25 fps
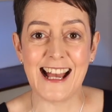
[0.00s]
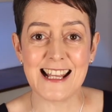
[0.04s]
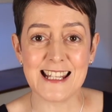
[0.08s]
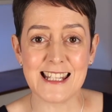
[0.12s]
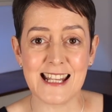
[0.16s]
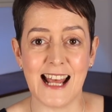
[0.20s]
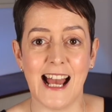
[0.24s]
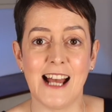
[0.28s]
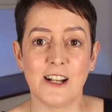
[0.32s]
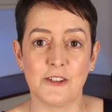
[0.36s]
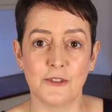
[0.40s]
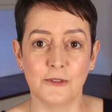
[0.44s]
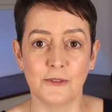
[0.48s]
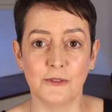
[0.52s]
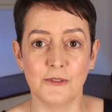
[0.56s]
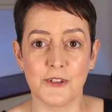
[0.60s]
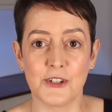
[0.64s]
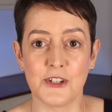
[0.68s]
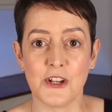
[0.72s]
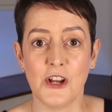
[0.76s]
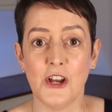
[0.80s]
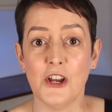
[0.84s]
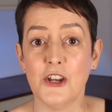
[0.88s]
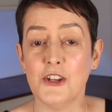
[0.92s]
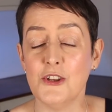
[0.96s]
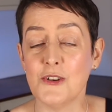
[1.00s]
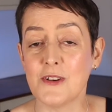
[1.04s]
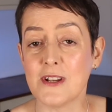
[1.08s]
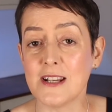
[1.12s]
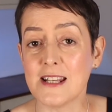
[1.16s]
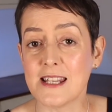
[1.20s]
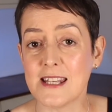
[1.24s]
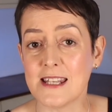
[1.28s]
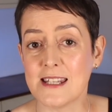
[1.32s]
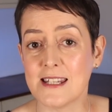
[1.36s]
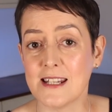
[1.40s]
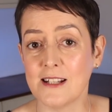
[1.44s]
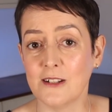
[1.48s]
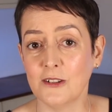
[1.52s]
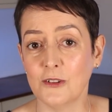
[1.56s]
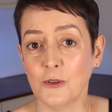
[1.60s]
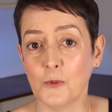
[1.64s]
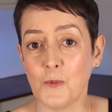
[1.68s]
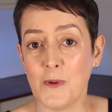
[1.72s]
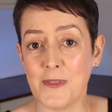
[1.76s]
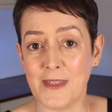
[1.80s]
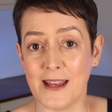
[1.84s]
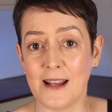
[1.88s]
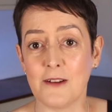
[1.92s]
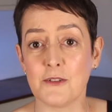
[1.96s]
As adults, you can still,
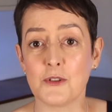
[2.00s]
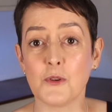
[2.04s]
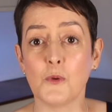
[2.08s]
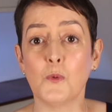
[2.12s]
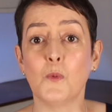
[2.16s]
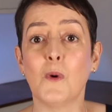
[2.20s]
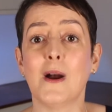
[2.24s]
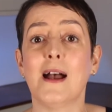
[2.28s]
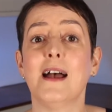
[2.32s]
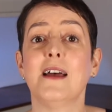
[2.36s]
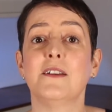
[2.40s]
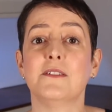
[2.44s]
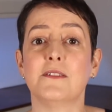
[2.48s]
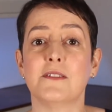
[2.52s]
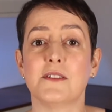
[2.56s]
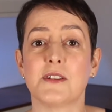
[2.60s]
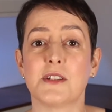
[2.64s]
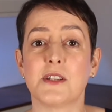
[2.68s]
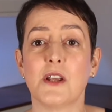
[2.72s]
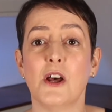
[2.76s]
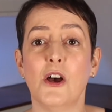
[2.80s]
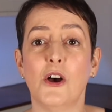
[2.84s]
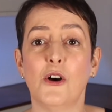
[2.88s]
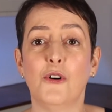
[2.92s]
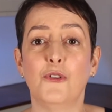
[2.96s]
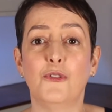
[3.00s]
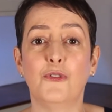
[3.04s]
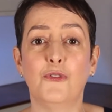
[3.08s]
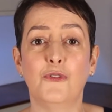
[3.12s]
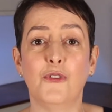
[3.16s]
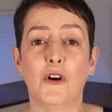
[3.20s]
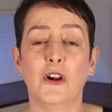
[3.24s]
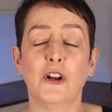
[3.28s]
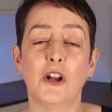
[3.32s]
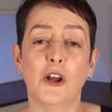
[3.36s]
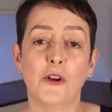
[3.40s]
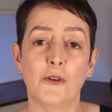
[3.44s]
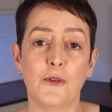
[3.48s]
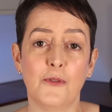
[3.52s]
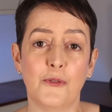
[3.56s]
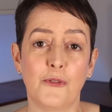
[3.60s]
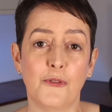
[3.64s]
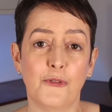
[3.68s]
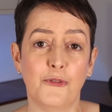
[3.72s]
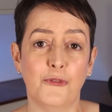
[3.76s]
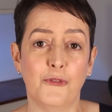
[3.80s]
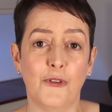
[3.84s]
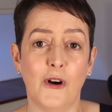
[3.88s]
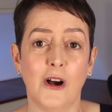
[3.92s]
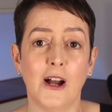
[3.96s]
without awareness, follow the
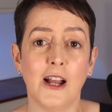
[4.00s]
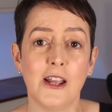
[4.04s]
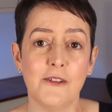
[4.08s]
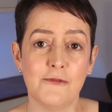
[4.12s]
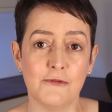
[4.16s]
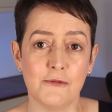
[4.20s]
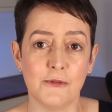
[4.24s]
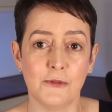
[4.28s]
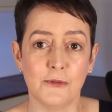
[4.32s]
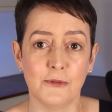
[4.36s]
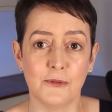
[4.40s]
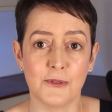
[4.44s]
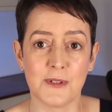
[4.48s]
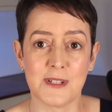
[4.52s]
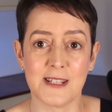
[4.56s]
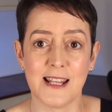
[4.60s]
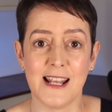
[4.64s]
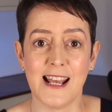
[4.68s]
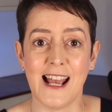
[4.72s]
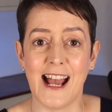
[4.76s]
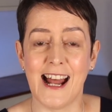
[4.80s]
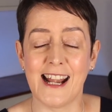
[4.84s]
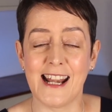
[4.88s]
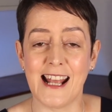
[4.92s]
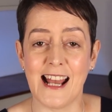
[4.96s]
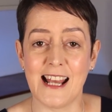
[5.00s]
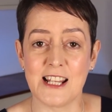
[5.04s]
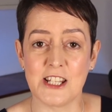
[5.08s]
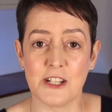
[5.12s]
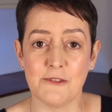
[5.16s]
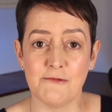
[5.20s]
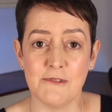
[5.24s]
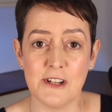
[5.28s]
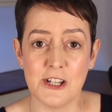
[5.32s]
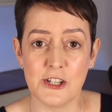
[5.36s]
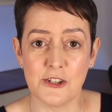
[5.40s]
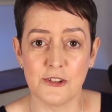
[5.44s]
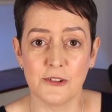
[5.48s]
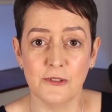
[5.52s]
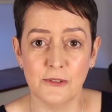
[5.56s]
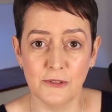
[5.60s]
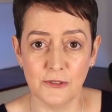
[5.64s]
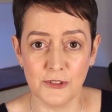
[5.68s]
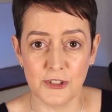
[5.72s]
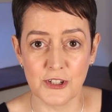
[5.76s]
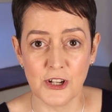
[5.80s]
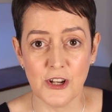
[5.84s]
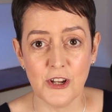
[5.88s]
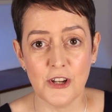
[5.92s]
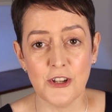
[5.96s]
5 rules, and as a
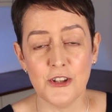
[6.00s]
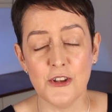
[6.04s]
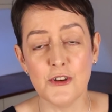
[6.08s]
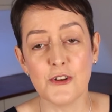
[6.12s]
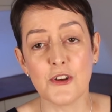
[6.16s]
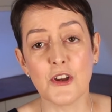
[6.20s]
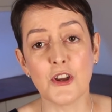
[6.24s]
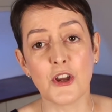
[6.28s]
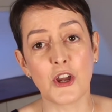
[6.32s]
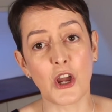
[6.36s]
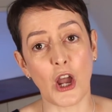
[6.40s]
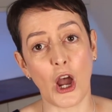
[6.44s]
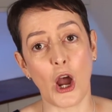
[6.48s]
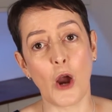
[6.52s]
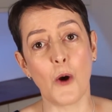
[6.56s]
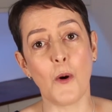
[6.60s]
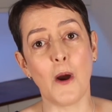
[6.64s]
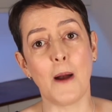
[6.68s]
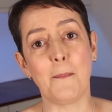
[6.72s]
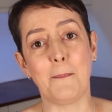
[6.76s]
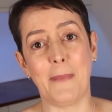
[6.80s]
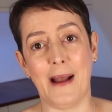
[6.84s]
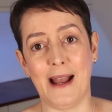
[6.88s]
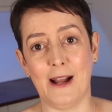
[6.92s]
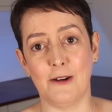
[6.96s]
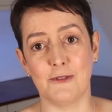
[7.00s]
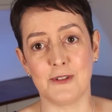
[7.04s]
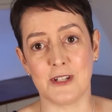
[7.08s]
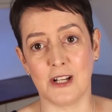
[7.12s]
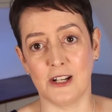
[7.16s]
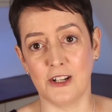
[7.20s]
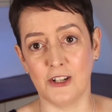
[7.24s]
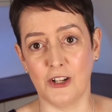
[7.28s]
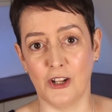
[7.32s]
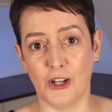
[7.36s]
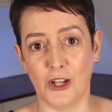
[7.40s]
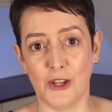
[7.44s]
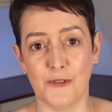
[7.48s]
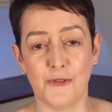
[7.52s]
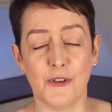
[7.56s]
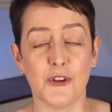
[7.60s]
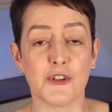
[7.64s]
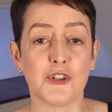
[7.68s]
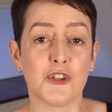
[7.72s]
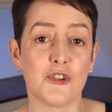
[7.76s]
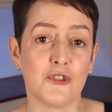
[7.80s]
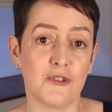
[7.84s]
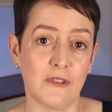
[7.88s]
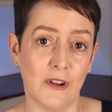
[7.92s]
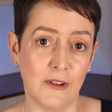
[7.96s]
result, you can go about life
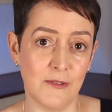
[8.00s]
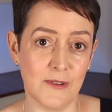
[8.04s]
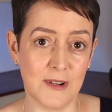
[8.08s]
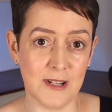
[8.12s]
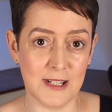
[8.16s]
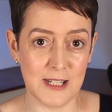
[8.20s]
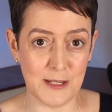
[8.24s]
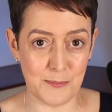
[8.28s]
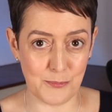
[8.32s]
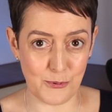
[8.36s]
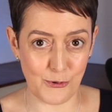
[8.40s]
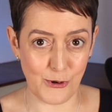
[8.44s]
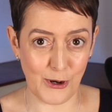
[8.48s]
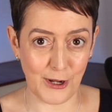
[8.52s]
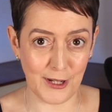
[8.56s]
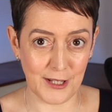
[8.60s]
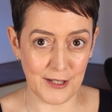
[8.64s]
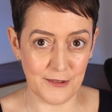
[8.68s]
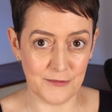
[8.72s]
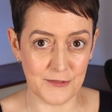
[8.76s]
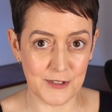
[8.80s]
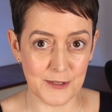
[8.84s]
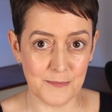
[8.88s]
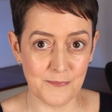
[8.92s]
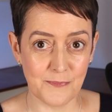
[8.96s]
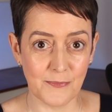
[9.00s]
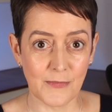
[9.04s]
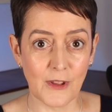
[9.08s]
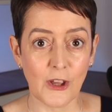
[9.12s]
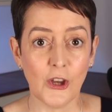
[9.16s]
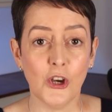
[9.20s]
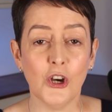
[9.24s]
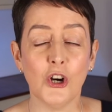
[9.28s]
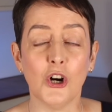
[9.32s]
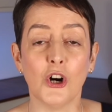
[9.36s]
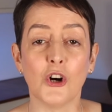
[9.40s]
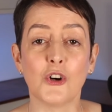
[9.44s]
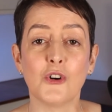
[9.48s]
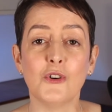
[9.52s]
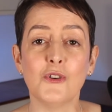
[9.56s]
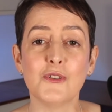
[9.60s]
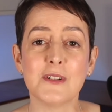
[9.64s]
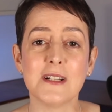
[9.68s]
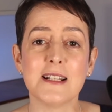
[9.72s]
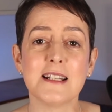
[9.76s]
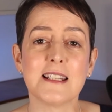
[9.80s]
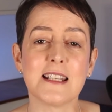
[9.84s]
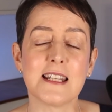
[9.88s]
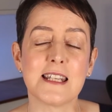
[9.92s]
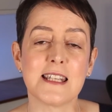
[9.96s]
stroke deprived.
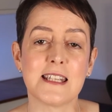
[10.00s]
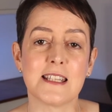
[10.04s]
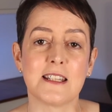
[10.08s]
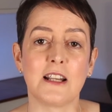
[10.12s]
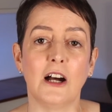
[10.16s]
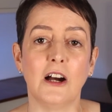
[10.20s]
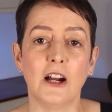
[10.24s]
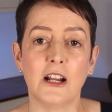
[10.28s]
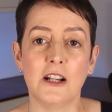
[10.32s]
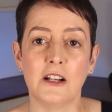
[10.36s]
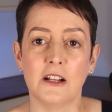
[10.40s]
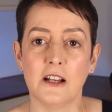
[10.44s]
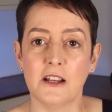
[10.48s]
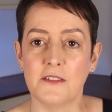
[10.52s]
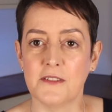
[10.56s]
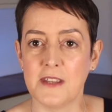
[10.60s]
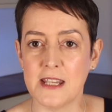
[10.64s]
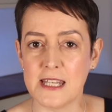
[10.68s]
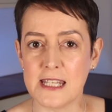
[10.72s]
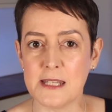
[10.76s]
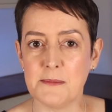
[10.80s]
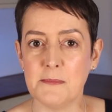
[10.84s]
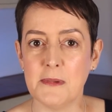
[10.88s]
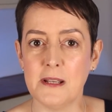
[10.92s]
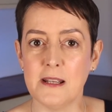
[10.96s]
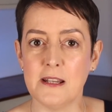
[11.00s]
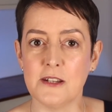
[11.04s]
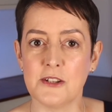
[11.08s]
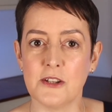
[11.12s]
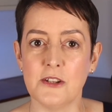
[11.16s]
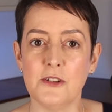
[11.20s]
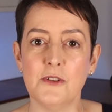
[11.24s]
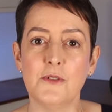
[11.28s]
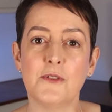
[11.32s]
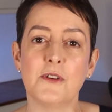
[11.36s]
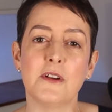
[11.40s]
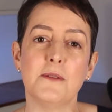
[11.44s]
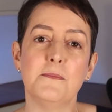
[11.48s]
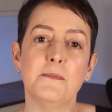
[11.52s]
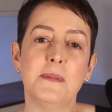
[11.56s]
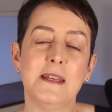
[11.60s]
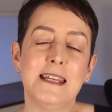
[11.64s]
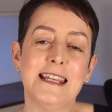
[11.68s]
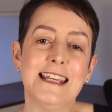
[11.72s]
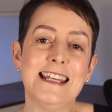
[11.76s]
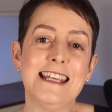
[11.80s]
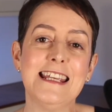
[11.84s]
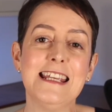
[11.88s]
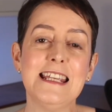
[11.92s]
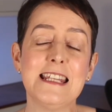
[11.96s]
According to Steiner, this means that you can
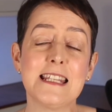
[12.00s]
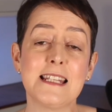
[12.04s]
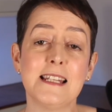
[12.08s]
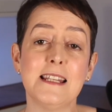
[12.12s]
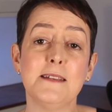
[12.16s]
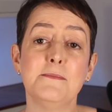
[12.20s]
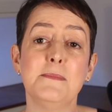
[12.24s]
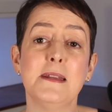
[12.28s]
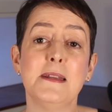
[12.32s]
be easily